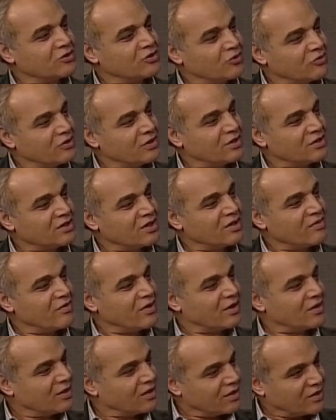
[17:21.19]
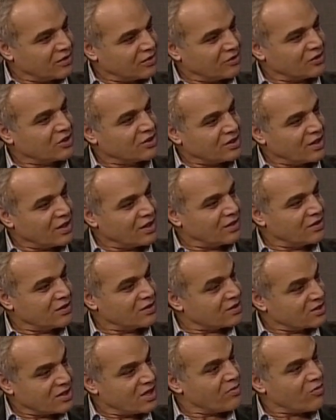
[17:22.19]
Judaism and uh, Christianity
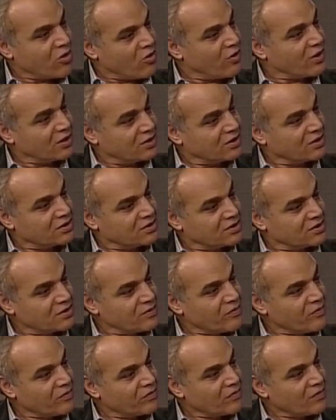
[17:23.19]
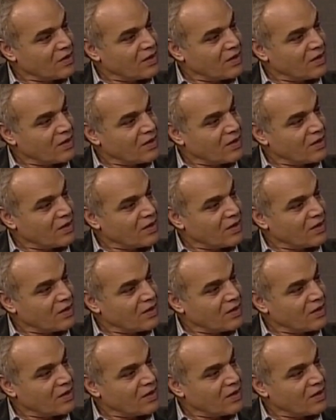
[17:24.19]
the same questions. Mm-hmm.